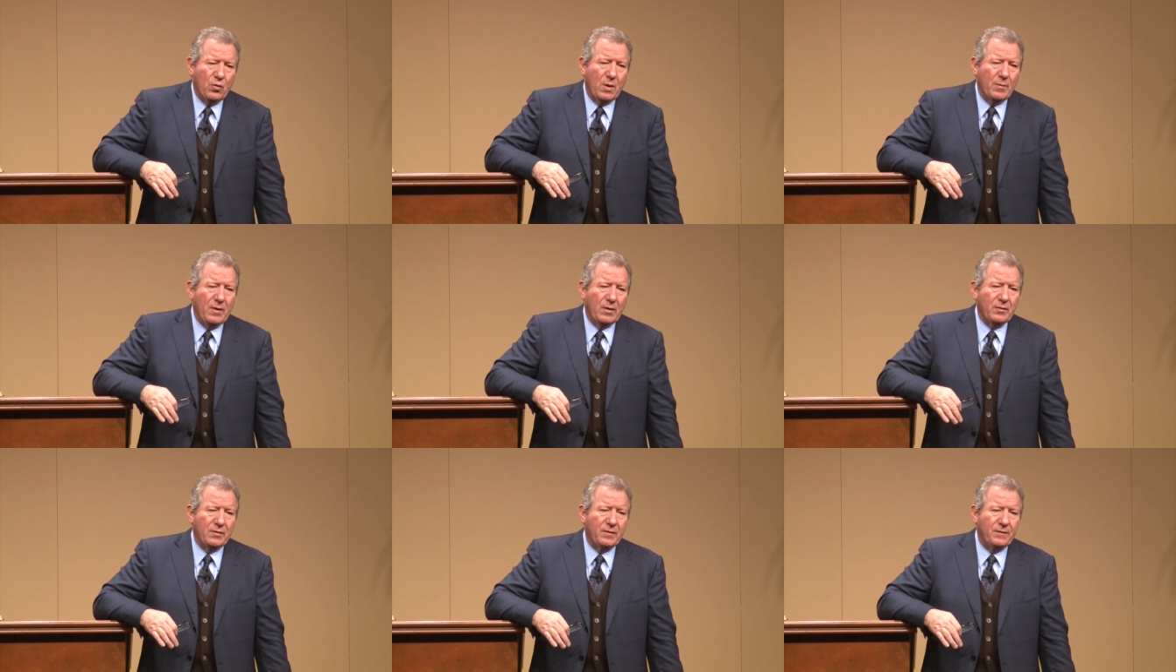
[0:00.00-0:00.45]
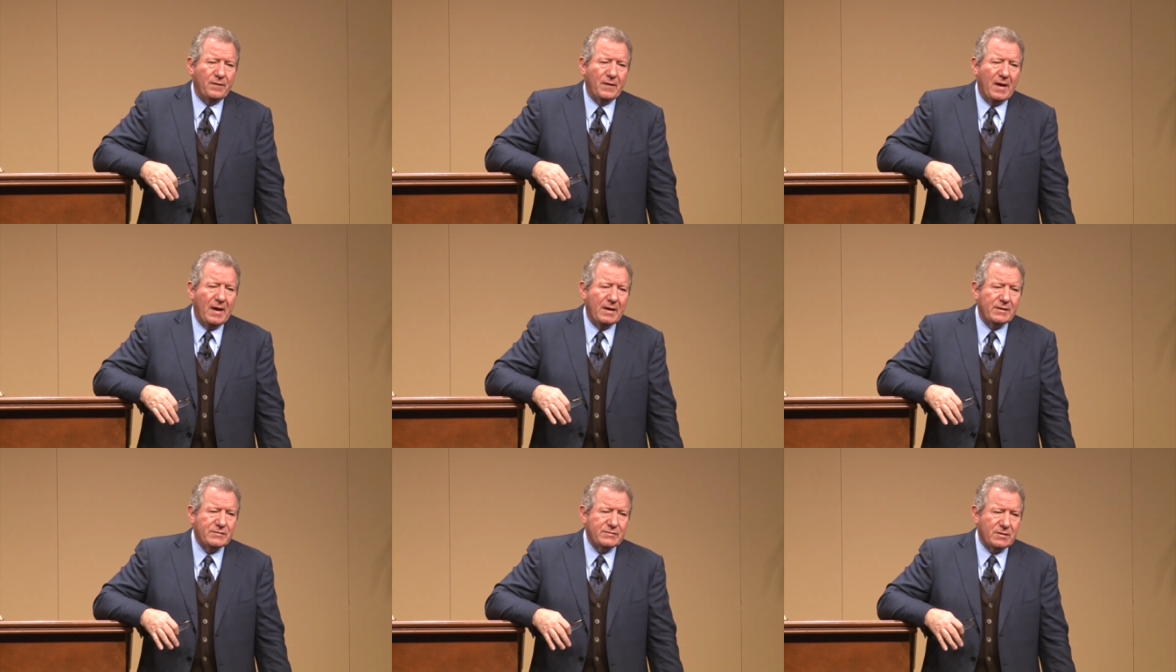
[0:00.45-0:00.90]
where am I going to
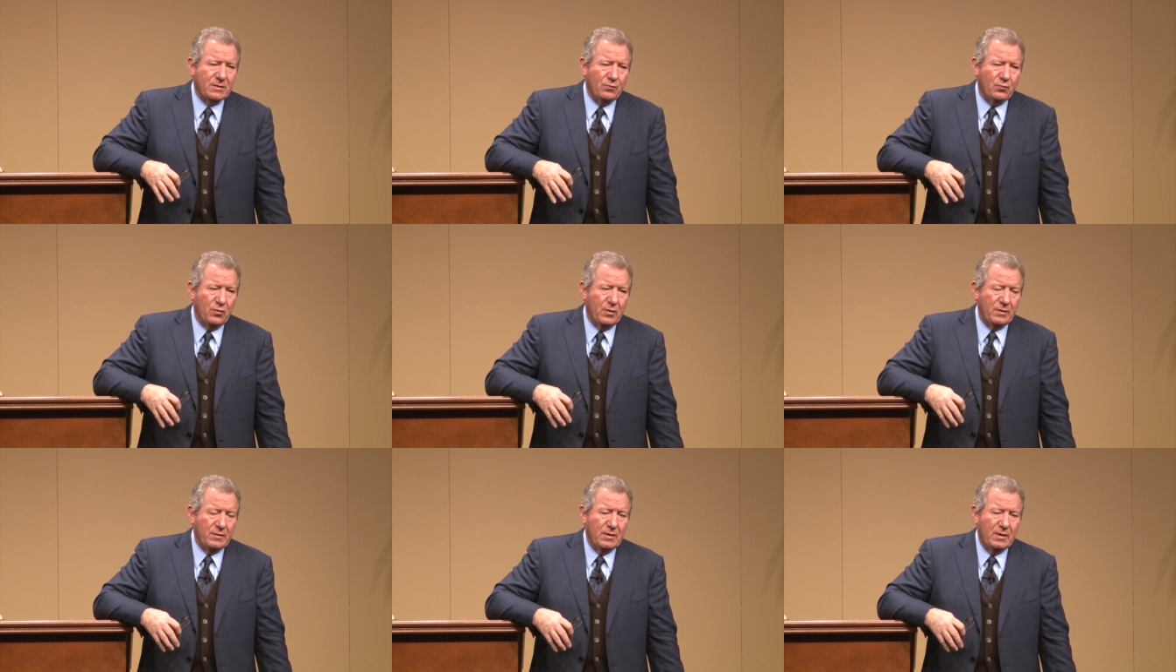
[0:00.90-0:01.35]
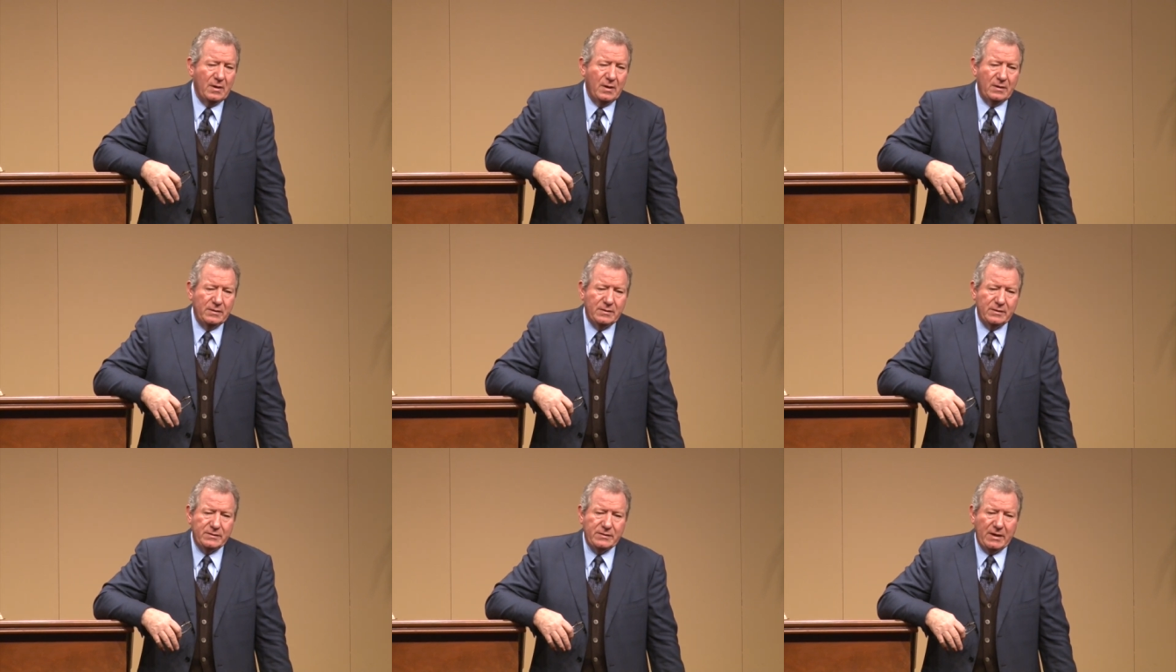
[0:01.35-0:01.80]
find someone
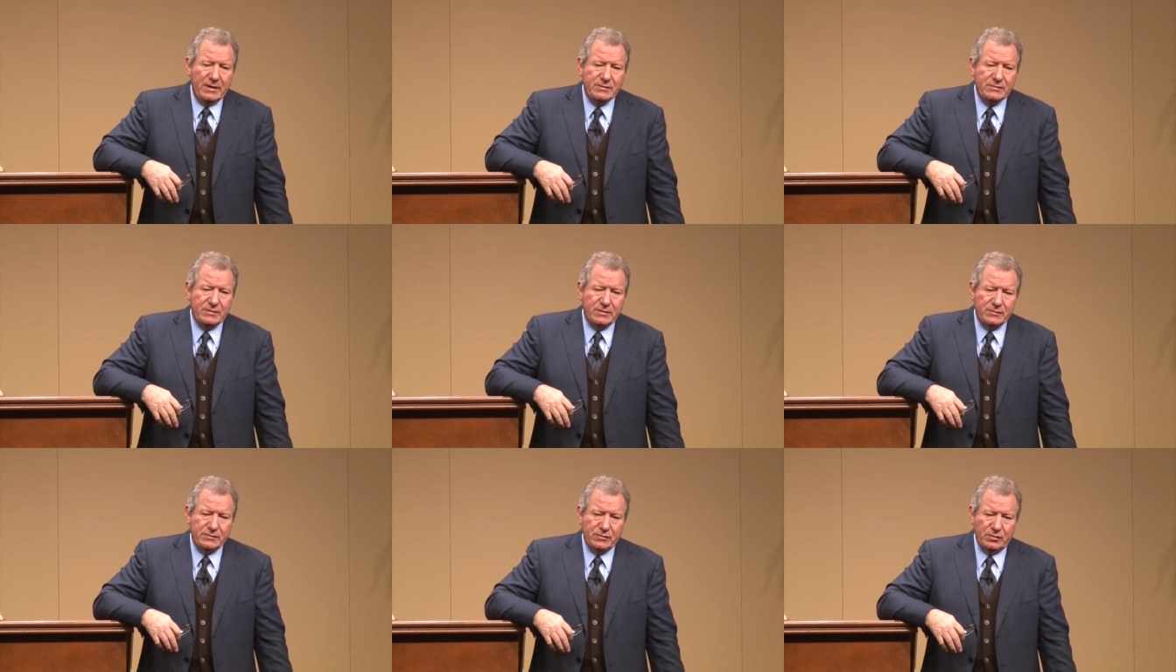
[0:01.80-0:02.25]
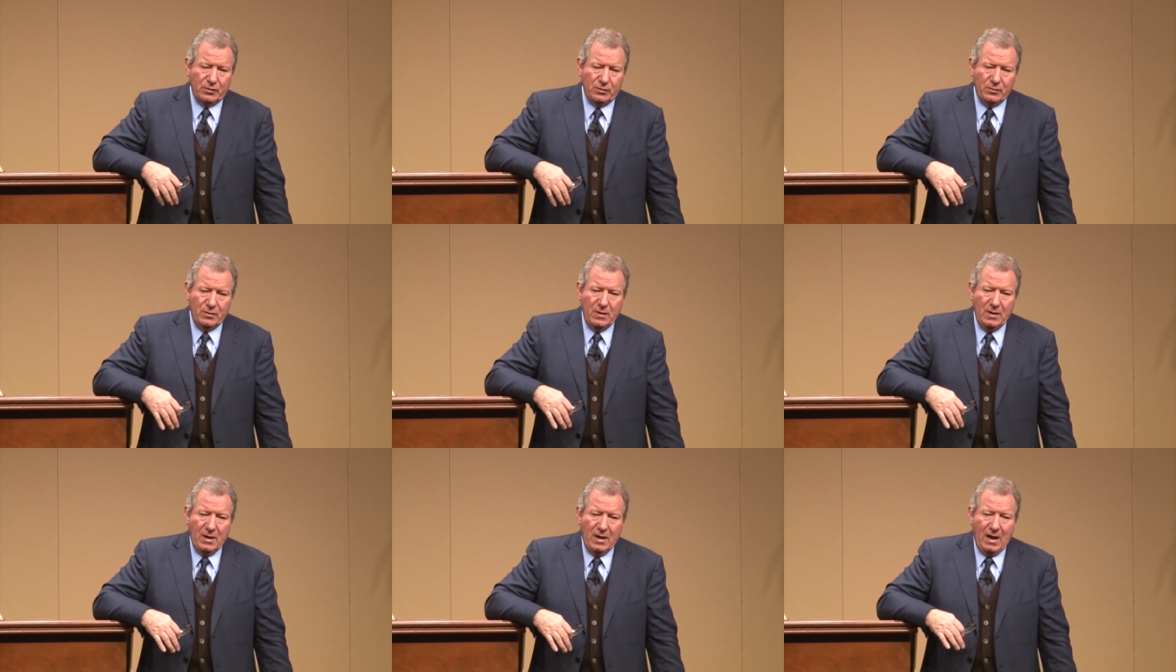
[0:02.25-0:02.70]
to teach this
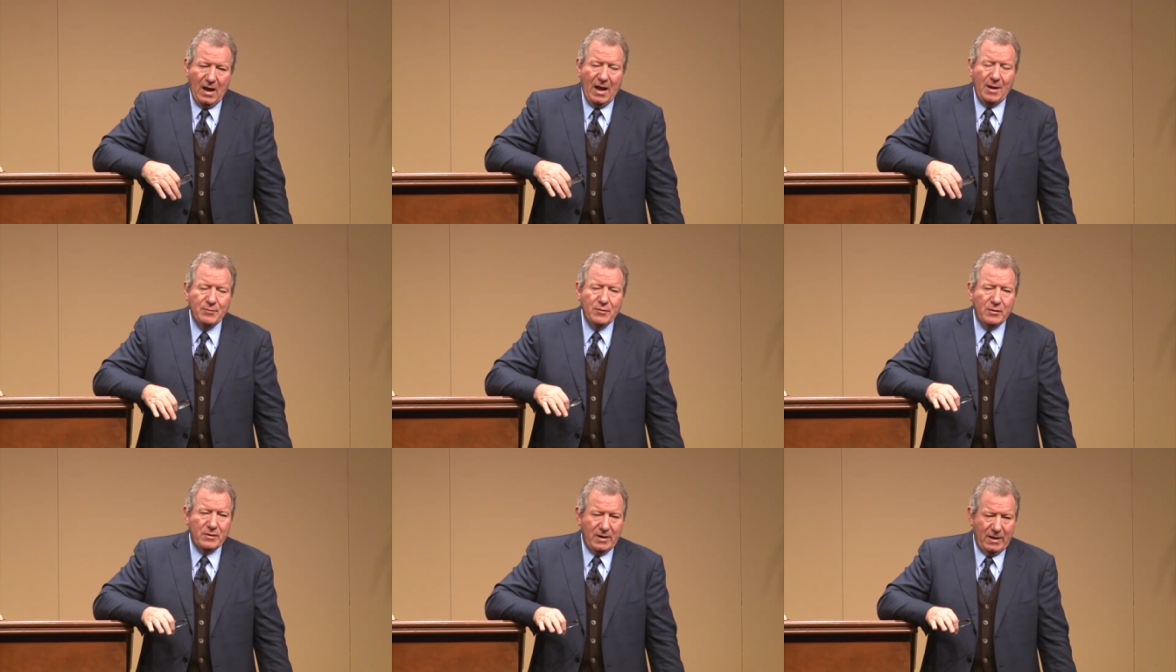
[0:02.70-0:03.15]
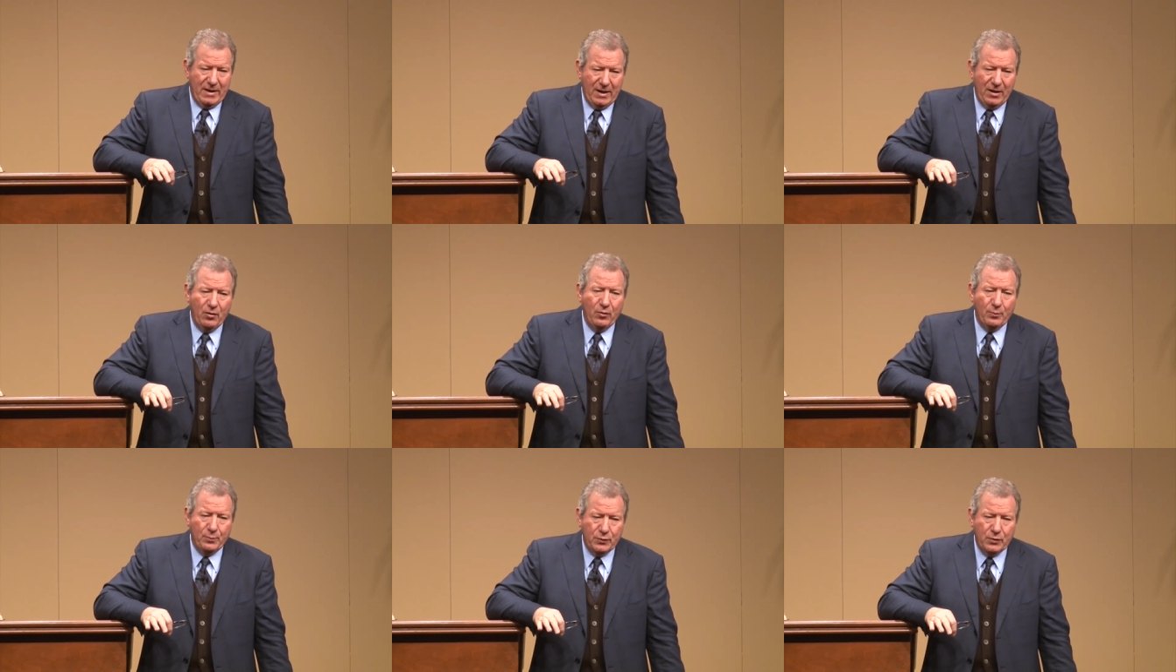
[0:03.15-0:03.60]
to? I'm going to
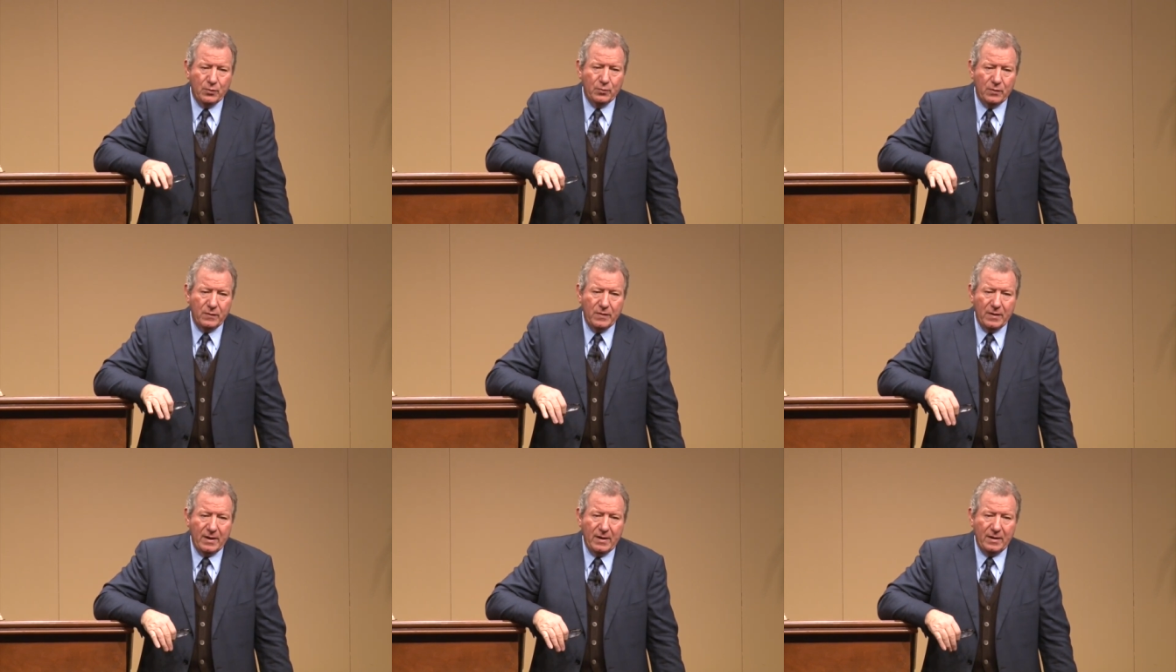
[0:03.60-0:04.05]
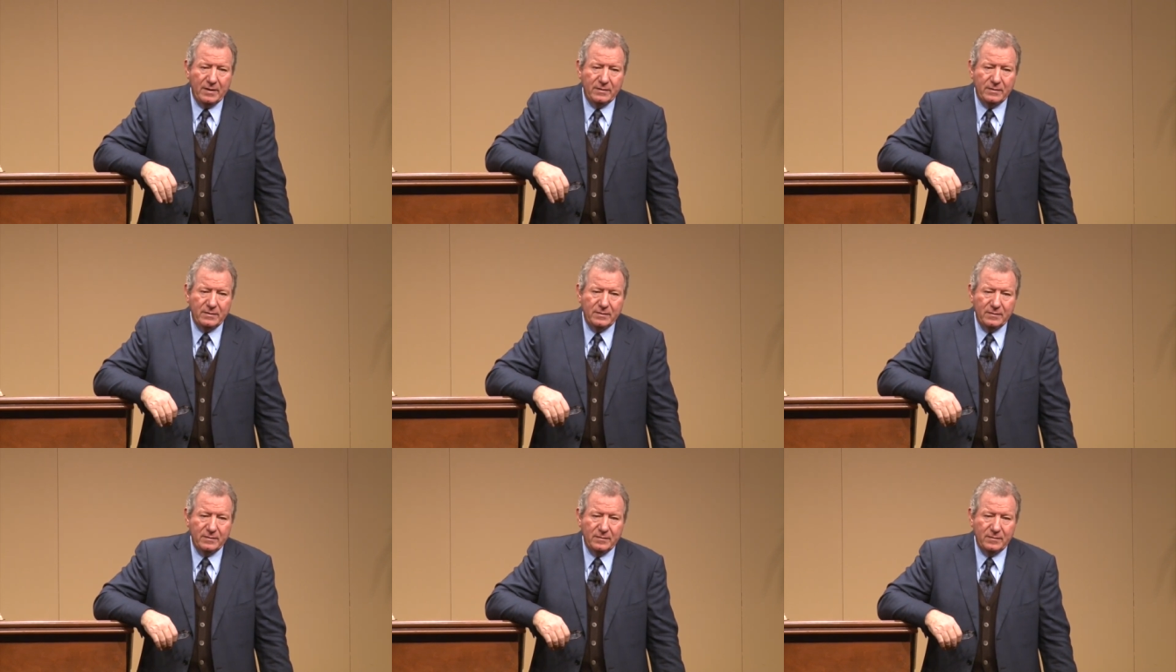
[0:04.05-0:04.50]
help you with that.